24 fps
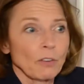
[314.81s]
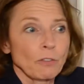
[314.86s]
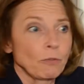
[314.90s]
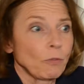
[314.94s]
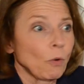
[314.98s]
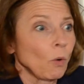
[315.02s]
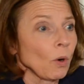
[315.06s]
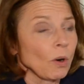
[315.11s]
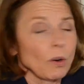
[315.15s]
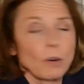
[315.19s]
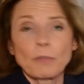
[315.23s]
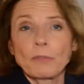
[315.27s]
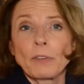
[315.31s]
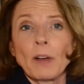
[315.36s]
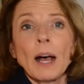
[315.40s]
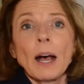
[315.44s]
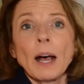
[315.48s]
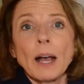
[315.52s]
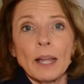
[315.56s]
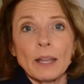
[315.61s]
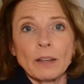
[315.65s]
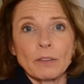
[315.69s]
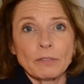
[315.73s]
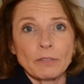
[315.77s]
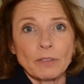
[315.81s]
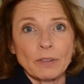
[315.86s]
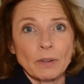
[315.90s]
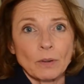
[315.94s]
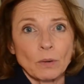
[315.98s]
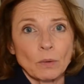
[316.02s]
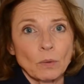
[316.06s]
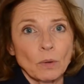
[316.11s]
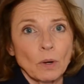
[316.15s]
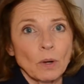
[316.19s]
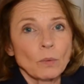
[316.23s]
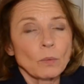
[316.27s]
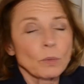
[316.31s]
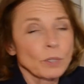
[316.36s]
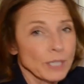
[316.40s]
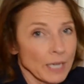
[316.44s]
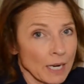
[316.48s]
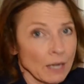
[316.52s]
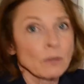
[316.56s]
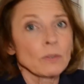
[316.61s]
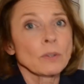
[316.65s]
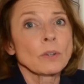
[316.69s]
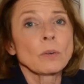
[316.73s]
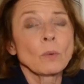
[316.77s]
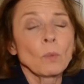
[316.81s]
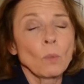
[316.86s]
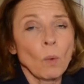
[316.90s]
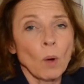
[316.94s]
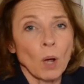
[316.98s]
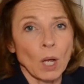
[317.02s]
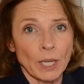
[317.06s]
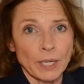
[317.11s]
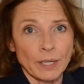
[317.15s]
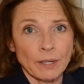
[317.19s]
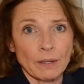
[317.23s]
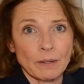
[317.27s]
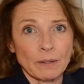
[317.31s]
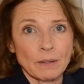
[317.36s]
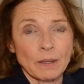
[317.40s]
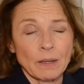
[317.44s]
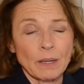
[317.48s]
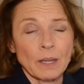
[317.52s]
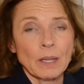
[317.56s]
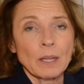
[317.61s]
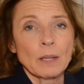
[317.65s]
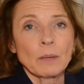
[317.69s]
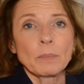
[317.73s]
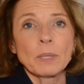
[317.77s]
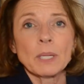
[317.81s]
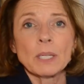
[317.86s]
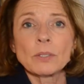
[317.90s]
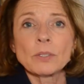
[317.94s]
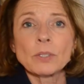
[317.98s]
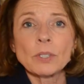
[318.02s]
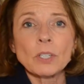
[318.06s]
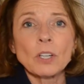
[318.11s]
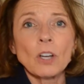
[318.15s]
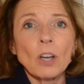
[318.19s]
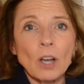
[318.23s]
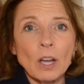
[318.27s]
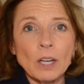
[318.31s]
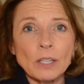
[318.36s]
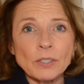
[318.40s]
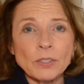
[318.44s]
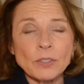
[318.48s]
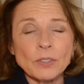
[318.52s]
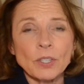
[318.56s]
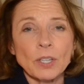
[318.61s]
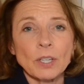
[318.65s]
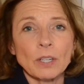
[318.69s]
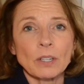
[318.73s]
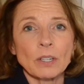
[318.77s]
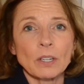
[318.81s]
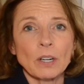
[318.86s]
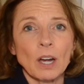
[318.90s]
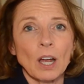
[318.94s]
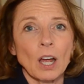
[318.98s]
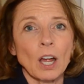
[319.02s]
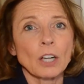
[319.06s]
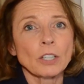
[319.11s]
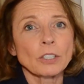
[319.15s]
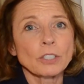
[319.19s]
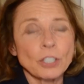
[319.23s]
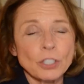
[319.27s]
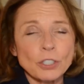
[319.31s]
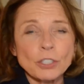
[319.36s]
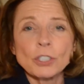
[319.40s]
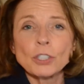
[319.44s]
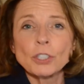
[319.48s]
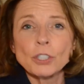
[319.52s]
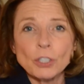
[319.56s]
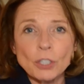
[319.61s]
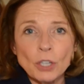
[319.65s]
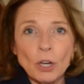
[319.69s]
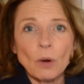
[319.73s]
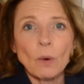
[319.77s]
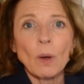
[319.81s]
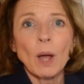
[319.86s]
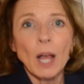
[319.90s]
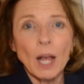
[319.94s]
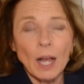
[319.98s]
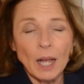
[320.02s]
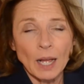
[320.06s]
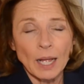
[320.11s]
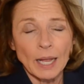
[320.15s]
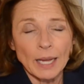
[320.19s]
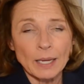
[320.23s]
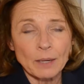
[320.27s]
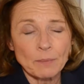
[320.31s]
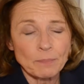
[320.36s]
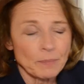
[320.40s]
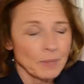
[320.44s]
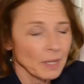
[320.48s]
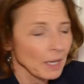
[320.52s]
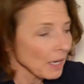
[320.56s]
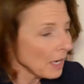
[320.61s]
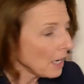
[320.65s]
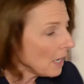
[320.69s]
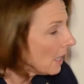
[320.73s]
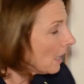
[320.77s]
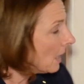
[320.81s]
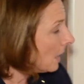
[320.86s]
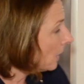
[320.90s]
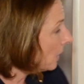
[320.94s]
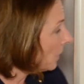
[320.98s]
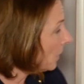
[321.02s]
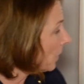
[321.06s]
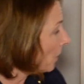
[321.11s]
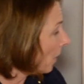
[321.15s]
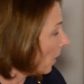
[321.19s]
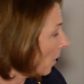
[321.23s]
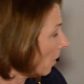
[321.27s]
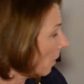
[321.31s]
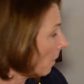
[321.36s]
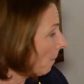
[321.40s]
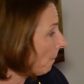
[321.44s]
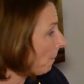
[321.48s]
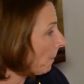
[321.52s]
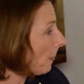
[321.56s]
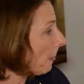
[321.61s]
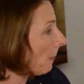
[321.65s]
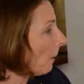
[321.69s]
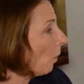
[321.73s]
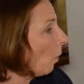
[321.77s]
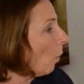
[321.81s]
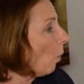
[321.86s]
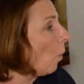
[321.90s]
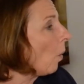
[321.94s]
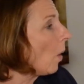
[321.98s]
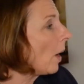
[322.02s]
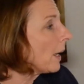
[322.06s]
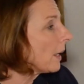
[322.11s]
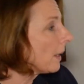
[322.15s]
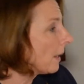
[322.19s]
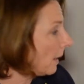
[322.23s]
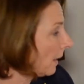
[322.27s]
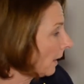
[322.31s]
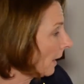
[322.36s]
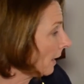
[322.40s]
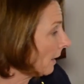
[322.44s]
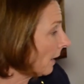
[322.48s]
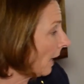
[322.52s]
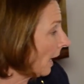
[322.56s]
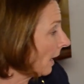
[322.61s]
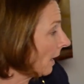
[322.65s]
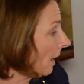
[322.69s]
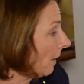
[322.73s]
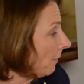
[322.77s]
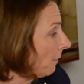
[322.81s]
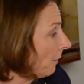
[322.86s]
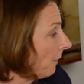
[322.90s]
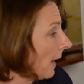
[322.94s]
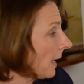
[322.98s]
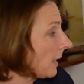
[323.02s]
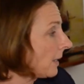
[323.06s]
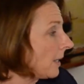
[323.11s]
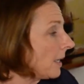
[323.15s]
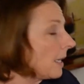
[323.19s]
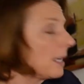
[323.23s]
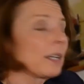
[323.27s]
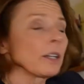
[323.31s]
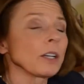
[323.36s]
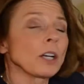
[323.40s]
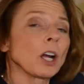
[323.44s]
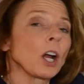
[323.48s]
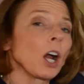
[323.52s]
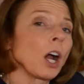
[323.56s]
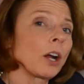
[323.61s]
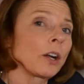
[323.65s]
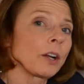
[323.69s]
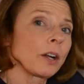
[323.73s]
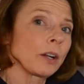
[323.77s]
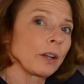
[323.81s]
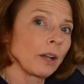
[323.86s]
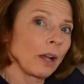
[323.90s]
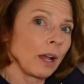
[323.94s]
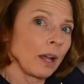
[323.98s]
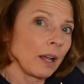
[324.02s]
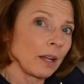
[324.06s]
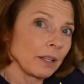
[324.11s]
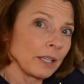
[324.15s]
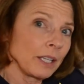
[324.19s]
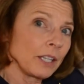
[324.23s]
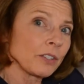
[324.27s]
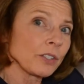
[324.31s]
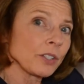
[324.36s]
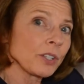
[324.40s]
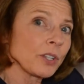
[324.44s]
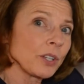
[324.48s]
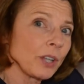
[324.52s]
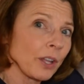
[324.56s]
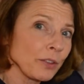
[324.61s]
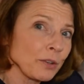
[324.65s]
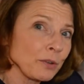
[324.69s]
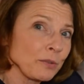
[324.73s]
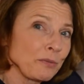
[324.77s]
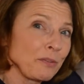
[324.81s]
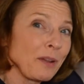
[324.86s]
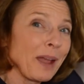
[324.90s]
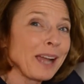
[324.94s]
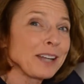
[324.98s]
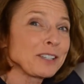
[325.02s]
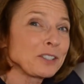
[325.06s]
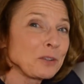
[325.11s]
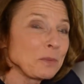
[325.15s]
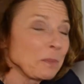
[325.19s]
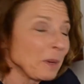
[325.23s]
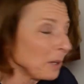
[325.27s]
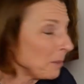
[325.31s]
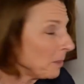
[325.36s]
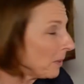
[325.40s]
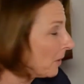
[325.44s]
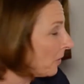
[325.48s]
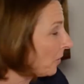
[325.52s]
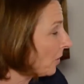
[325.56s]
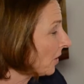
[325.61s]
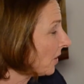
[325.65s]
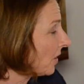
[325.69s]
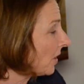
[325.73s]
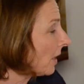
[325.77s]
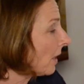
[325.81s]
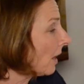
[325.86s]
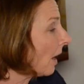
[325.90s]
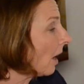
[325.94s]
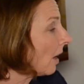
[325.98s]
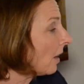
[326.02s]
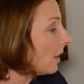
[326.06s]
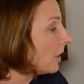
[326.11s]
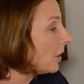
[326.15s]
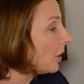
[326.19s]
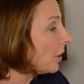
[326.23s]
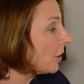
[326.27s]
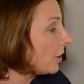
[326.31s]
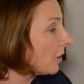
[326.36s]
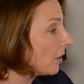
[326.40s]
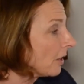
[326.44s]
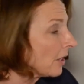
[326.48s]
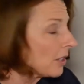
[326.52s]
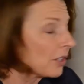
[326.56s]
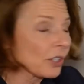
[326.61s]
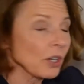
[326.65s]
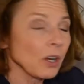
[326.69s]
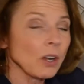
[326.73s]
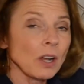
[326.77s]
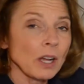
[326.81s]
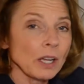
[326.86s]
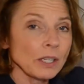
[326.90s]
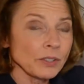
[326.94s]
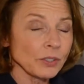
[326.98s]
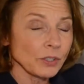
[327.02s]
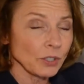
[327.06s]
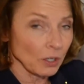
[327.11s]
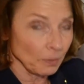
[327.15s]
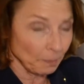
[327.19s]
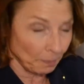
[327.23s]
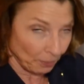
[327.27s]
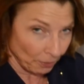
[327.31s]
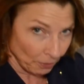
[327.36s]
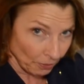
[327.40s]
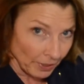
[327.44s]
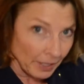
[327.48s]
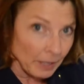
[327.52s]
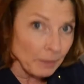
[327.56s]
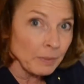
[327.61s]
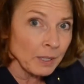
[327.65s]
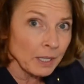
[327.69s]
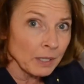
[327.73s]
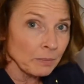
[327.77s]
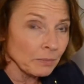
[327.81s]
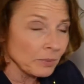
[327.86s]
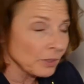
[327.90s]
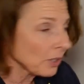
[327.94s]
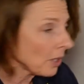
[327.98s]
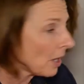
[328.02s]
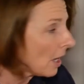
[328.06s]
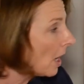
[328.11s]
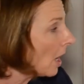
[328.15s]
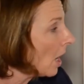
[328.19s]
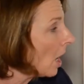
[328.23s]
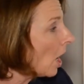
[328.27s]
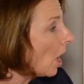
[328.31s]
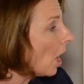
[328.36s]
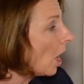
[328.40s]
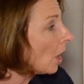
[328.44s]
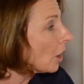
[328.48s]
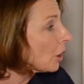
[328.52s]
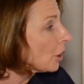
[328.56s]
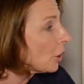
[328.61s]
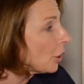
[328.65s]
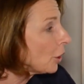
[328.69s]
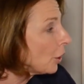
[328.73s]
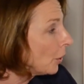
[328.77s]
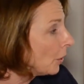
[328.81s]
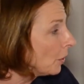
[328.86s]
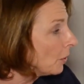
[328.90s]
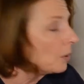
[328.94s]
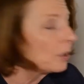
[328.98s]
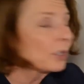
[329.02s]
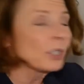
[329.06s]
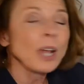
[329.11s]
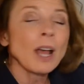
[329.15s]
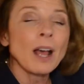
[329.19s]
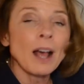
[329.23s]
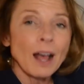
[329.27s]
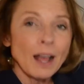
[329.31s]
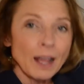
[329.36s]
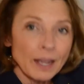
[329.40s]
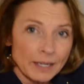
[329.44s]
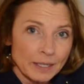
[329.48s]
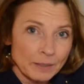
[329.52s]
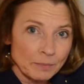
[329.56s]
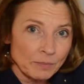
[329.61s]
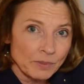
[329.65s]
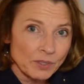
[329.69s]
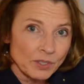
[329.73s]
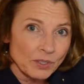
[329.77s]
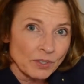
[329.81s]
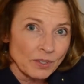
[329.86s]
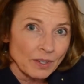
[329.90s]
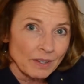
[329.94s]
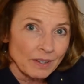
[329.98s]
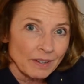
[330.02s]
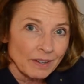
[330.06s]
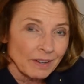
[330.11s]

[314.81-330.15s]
4 or 5. We're down to one because the costs here are just so high. So and in fact here's another fact you might be interested in. Our insurance costs, our premiums, are 2 times